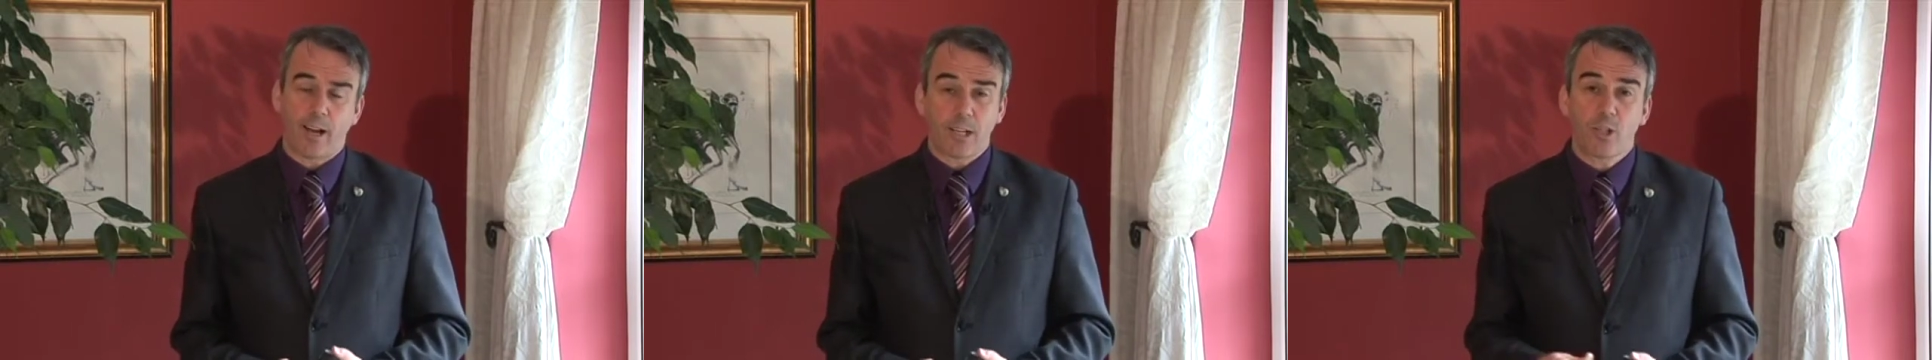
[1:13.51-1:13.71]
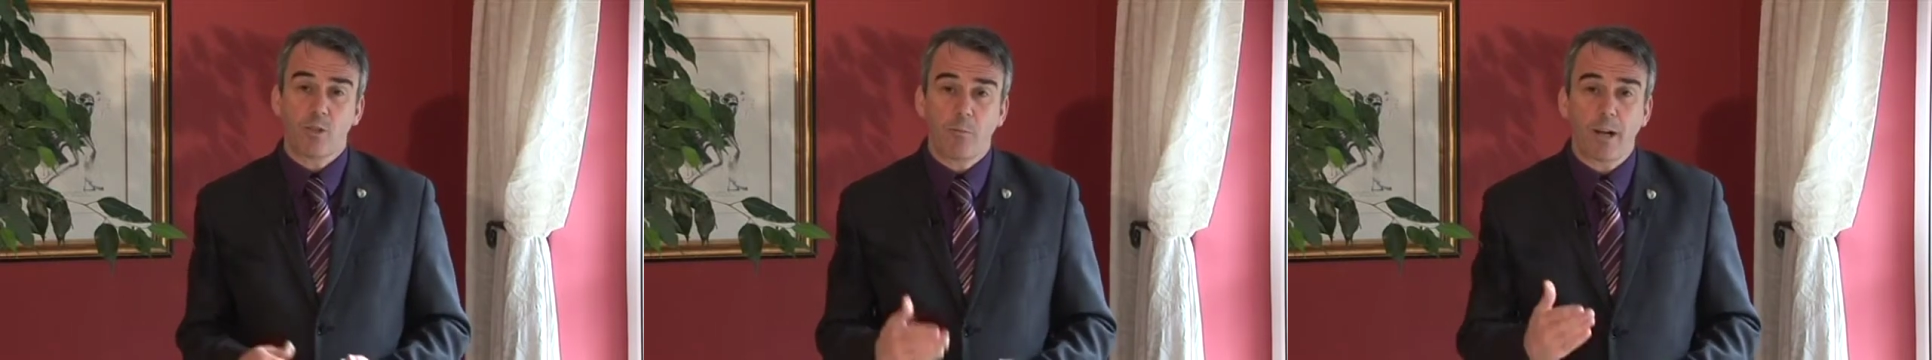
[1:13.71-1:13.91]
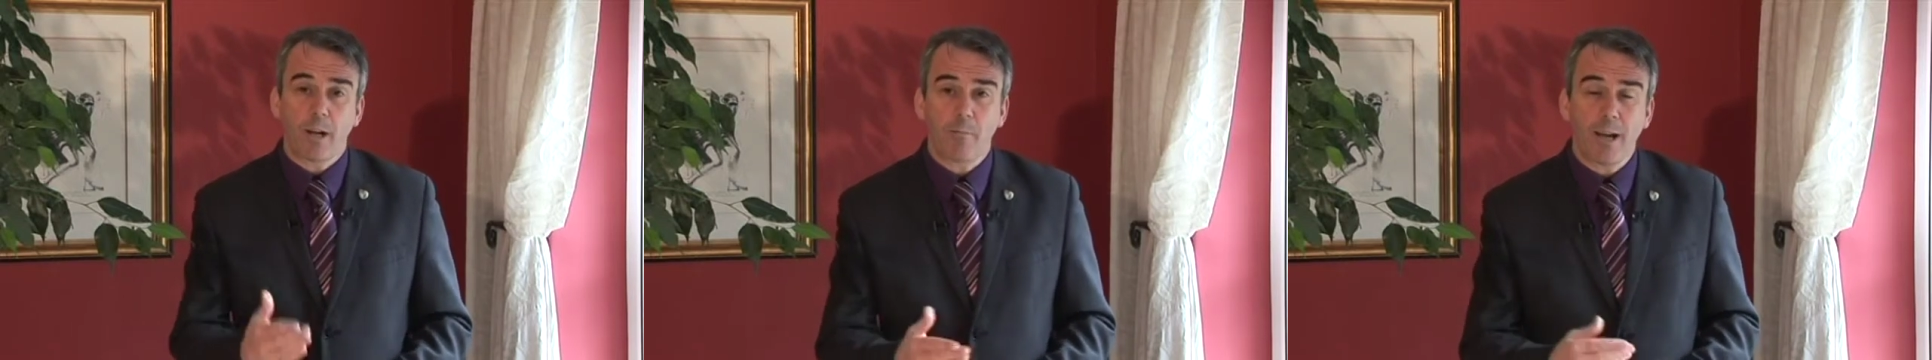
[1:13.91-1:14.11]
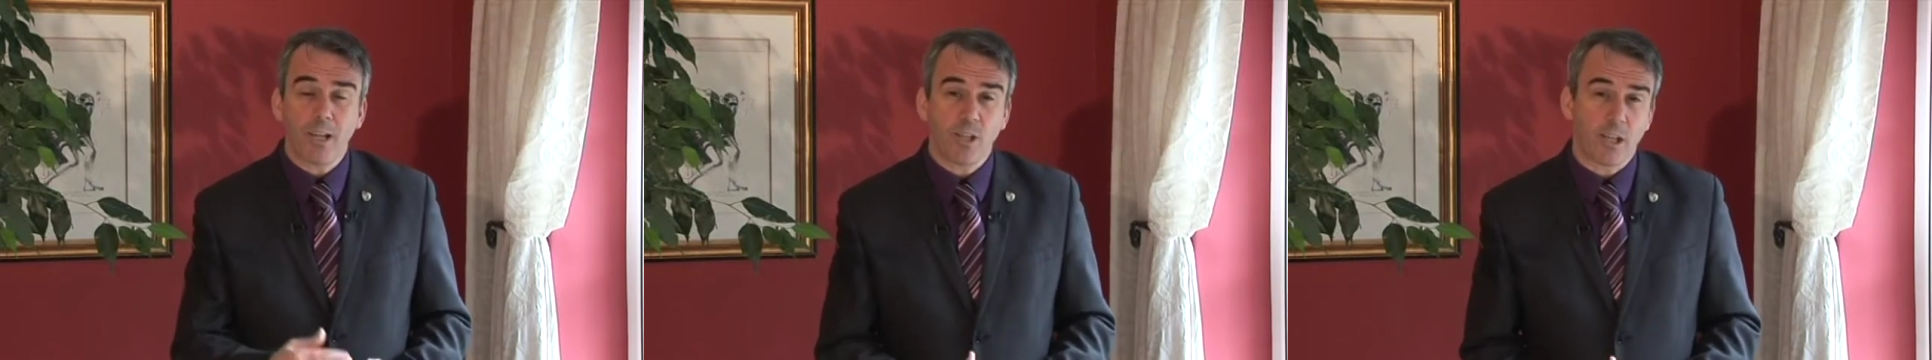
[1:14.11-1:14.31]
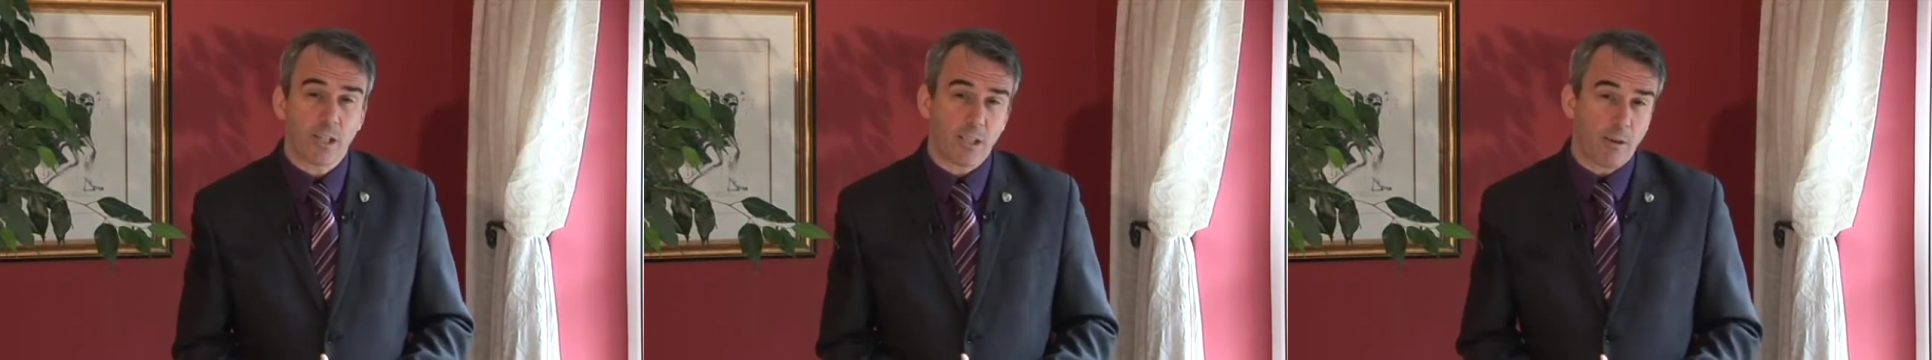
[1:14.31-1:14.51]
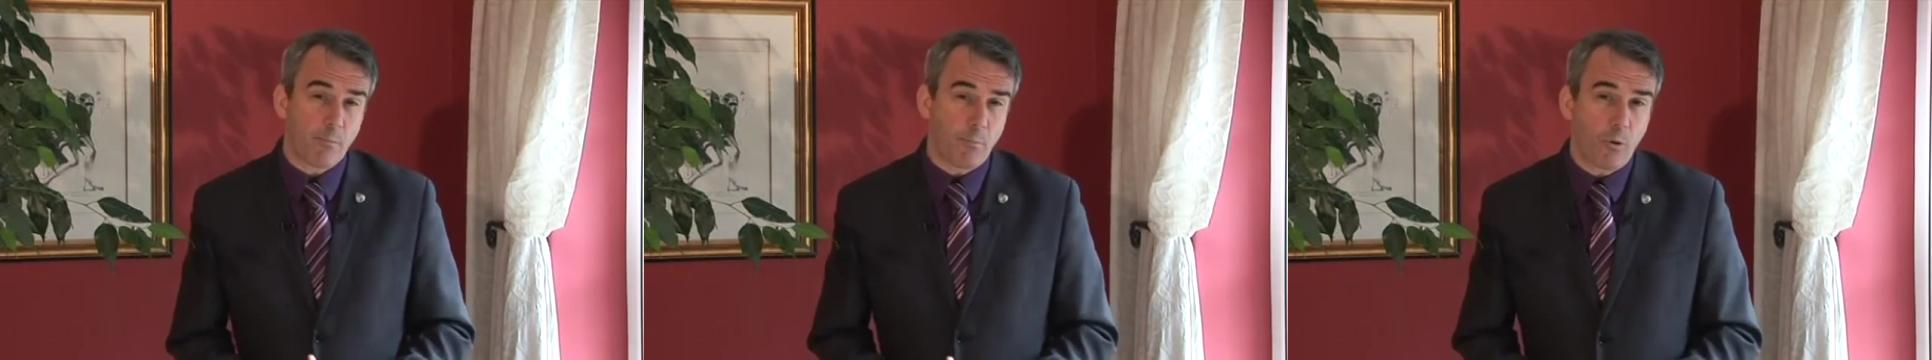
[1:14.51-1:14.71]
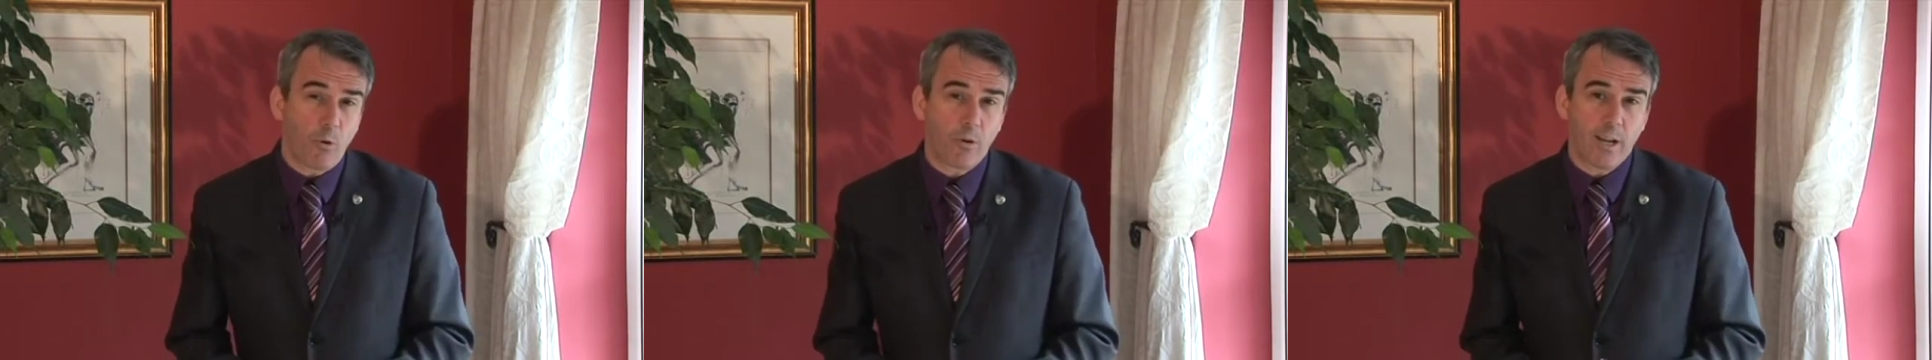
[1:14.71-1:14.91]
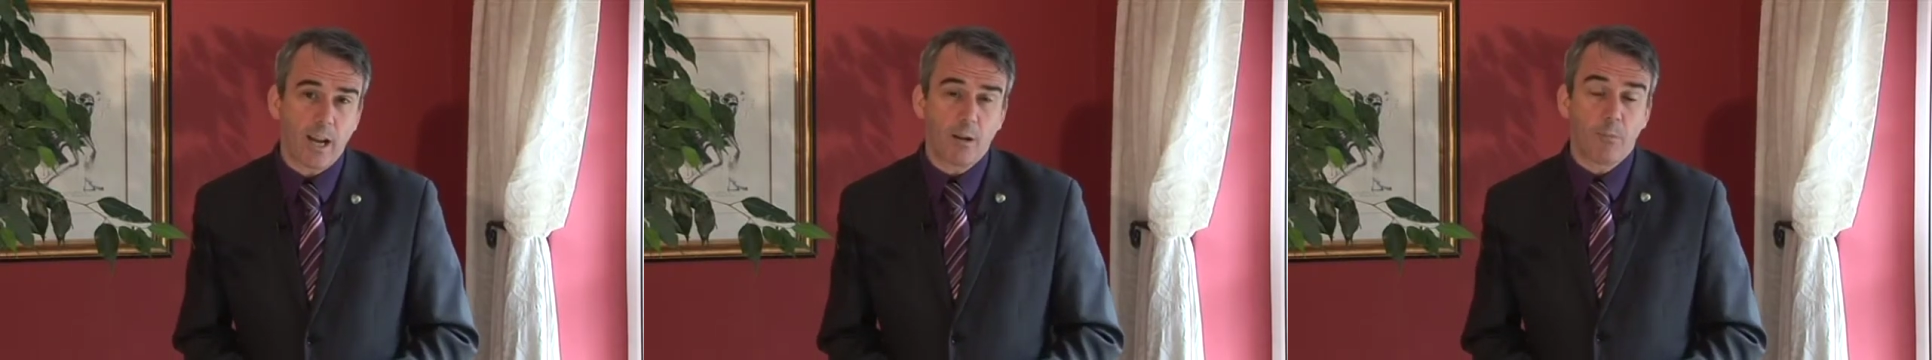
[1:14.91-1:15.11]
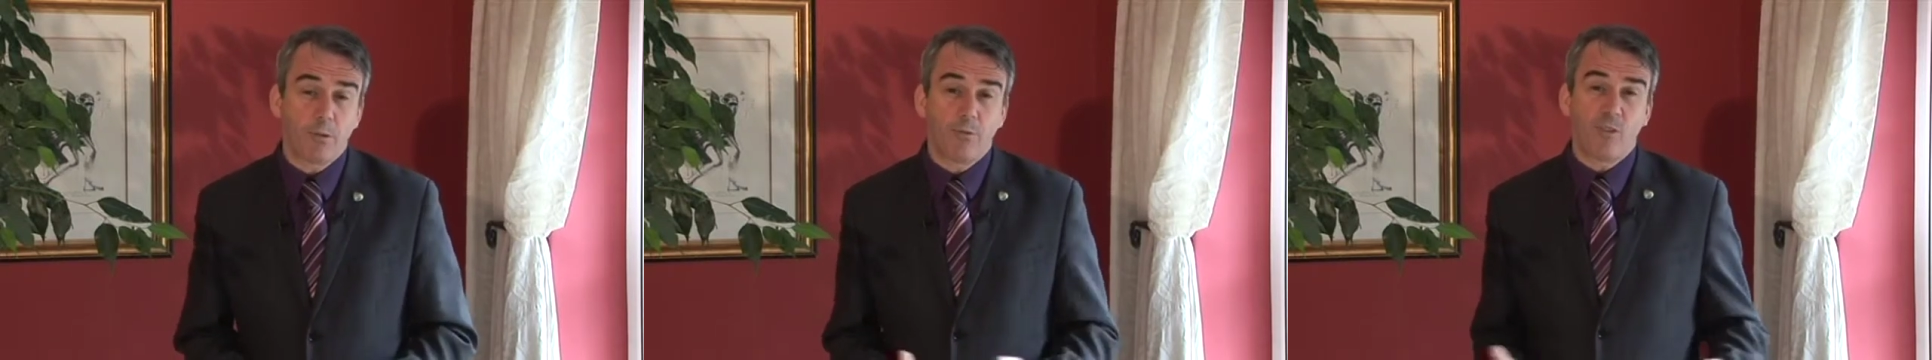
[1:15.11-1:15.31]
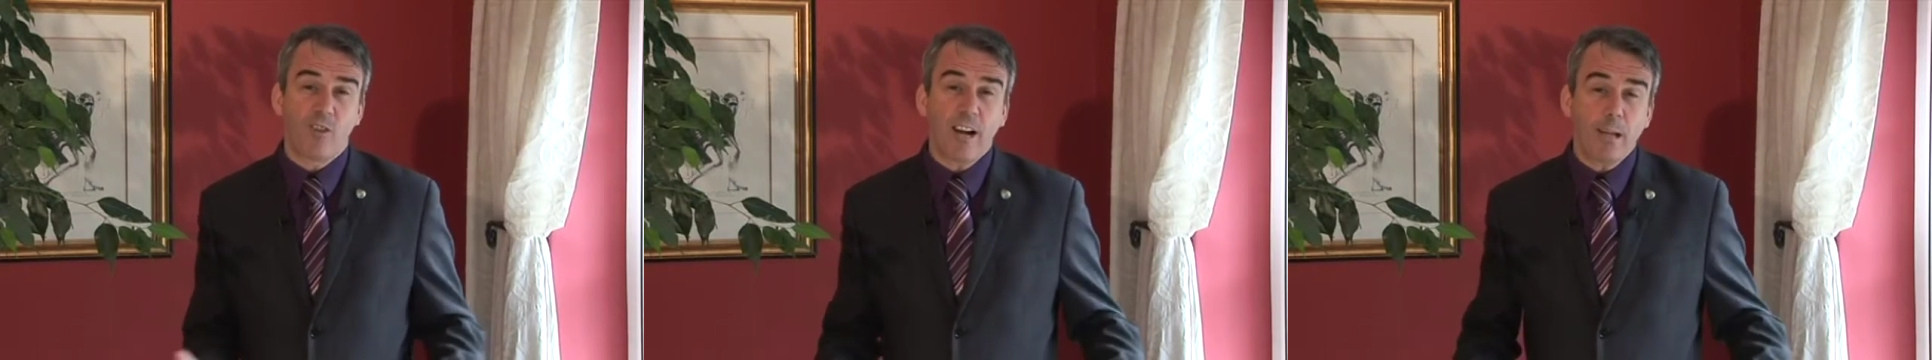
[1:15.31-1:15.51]
As you might imagine, it's an important element
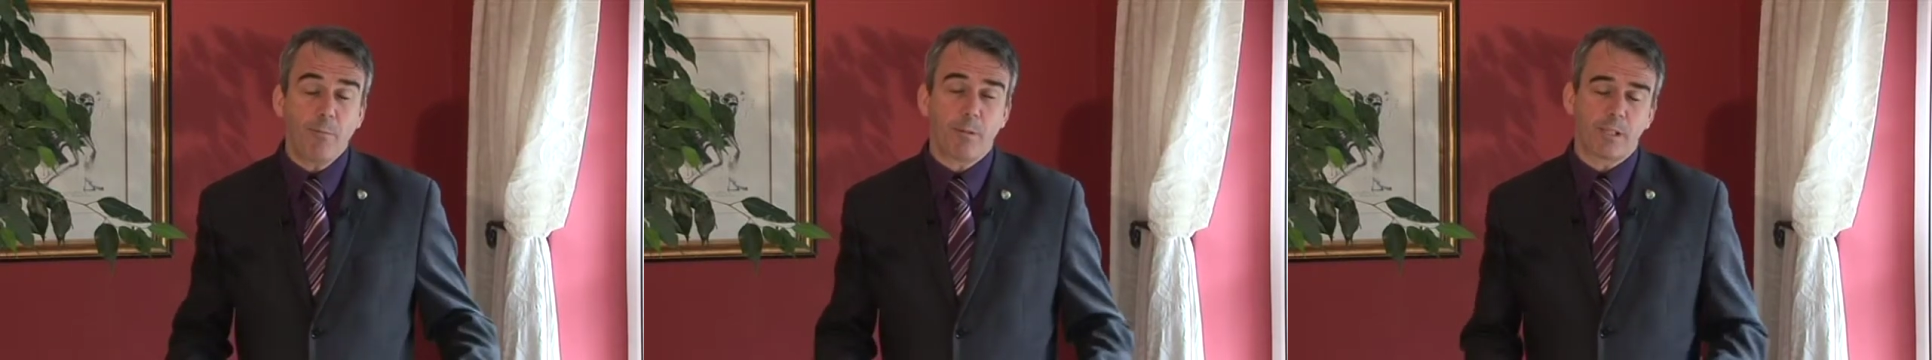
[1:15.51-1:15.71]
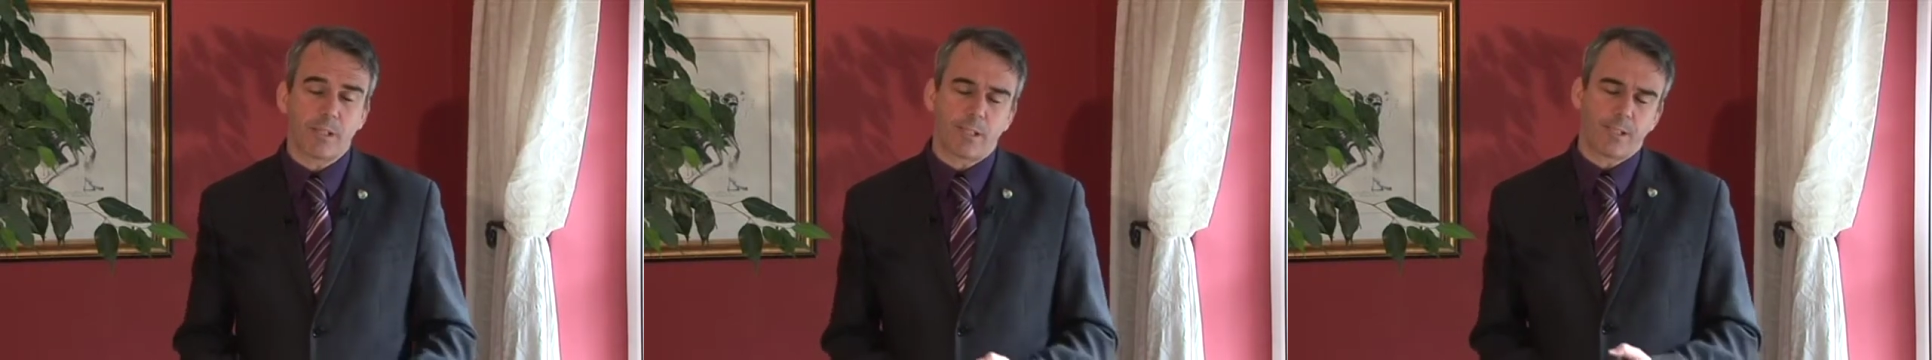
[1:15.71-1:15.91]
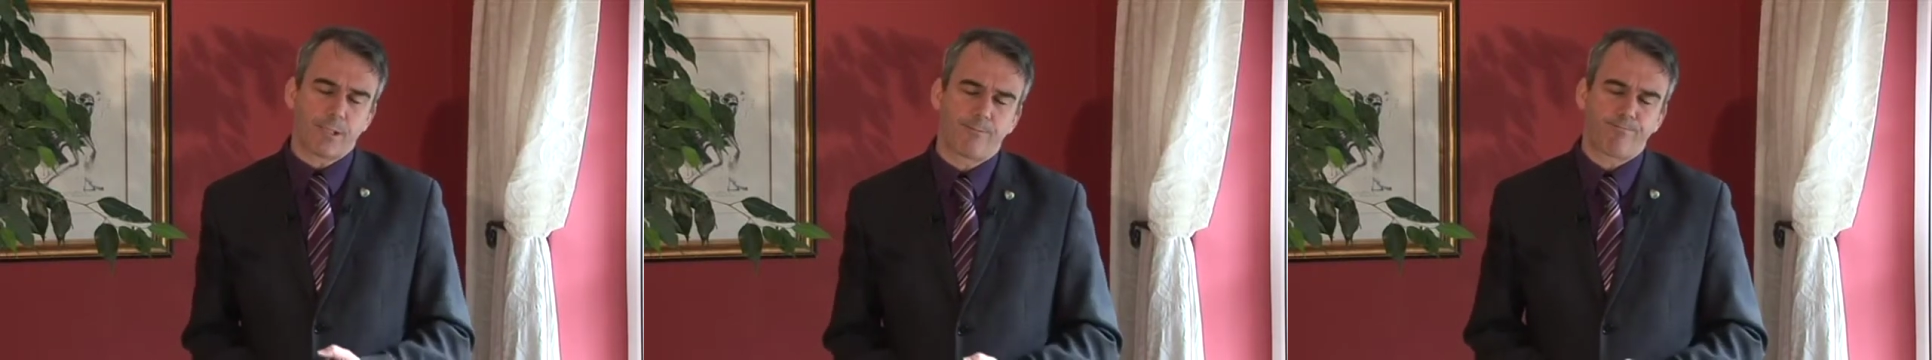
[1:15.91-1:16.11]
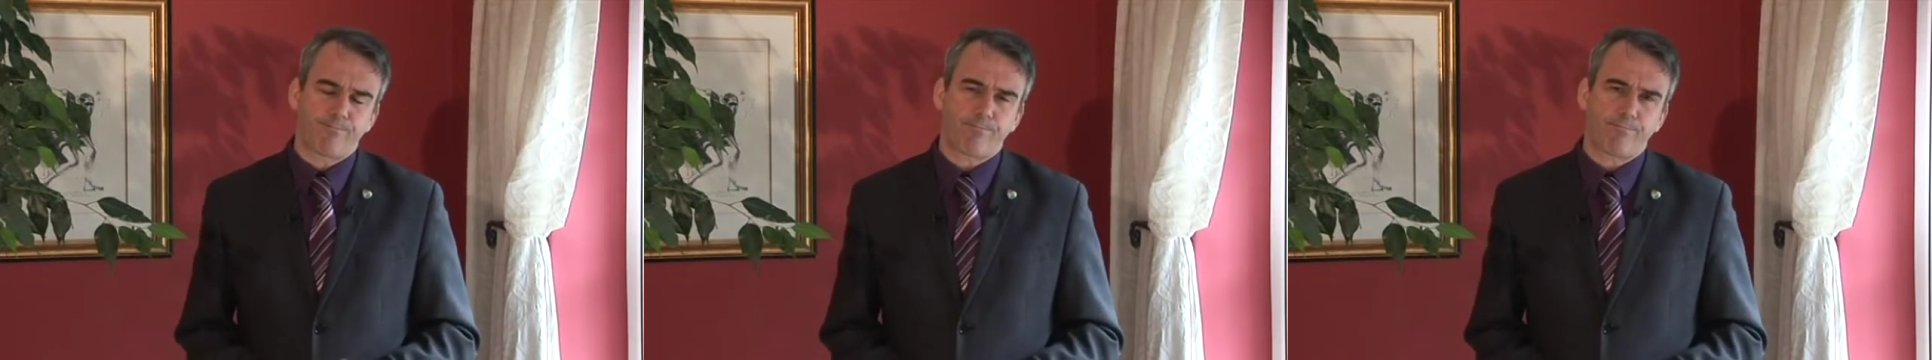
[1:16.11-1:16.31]
for any business.